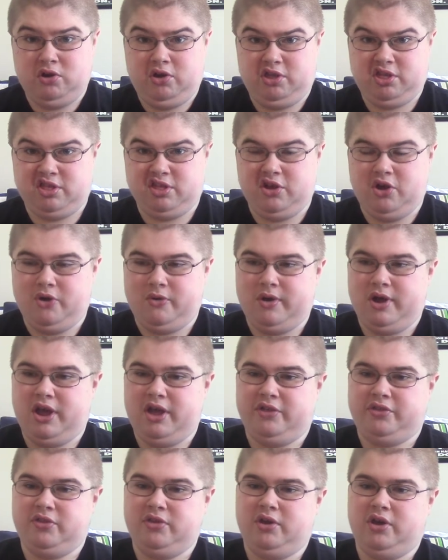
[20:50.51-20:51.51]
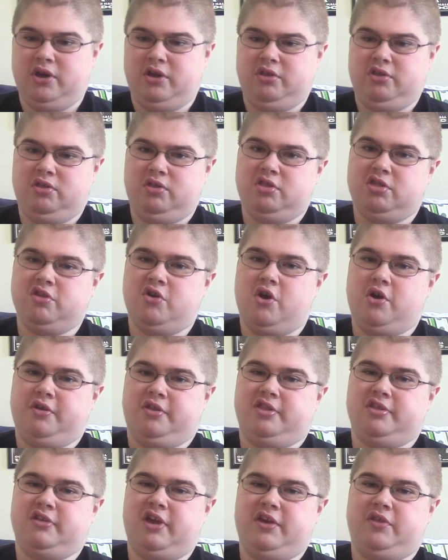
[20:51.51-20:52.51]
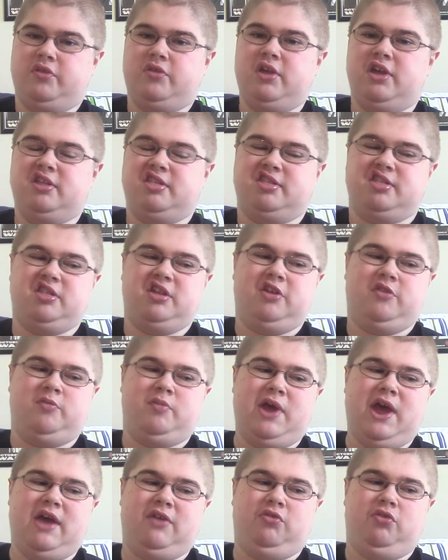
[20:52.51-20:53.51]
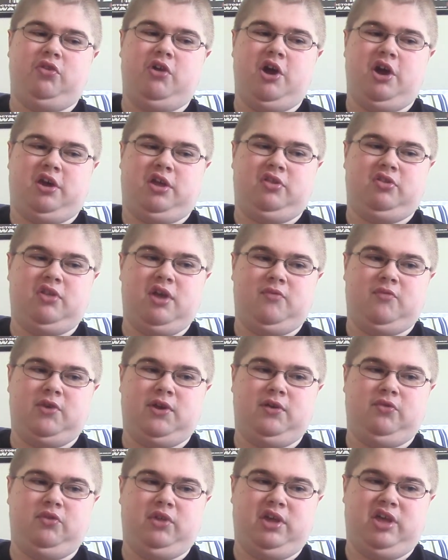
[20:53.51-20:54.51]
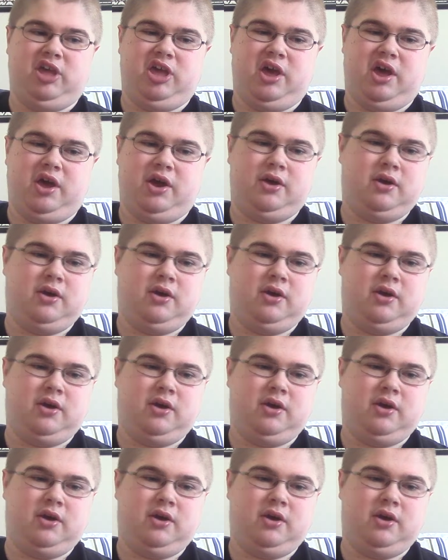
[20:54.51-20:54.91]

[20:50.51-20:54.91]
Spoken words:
So songs like this and Bad Luck definitely